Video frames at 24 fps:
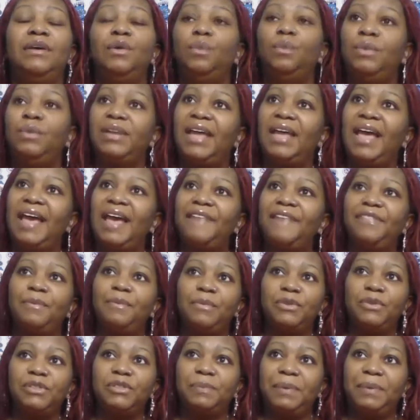When I have the
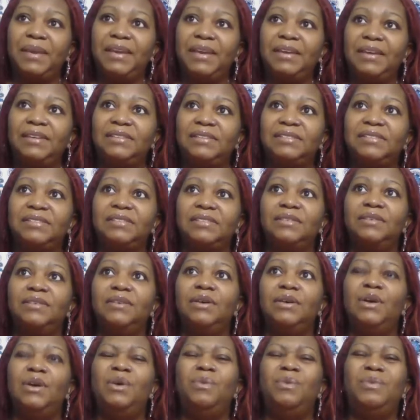most peace?
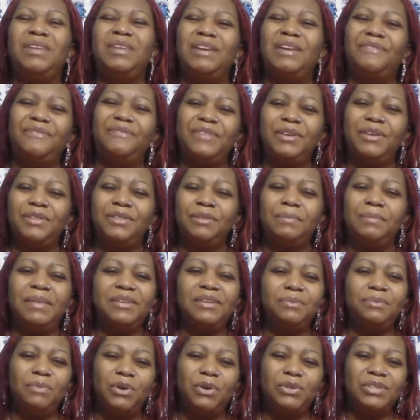When I feel
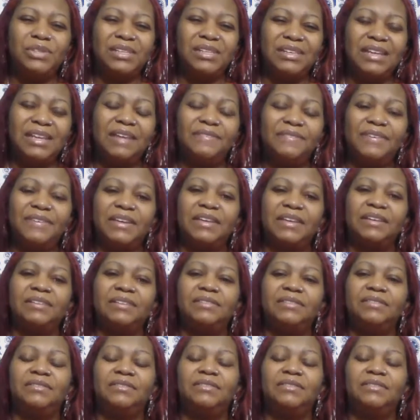the most loving?